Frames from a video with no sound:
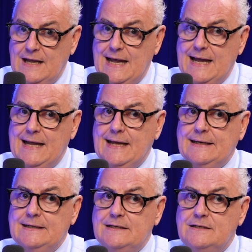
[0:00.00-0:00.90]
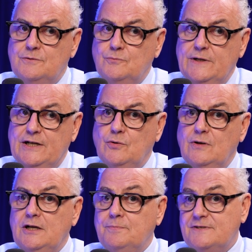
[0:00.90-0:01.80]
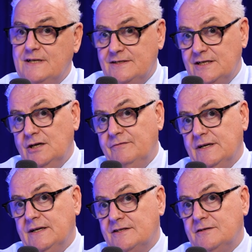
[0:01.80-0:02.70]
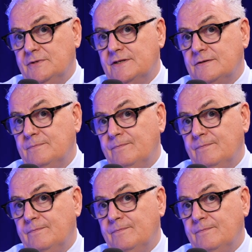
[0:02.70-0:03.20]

and we call it obsessing over customers.